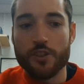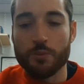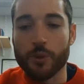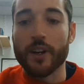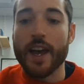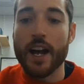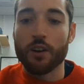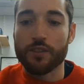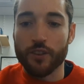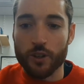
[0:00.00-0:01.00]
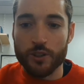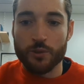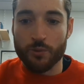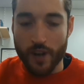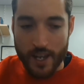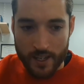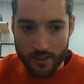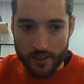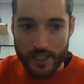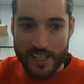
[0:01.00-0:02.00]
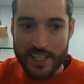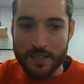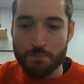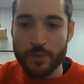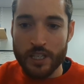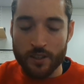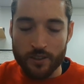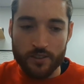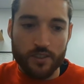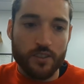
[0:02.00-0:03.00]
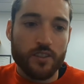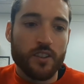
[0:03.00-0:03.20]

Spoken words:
you put how far you ran in meters.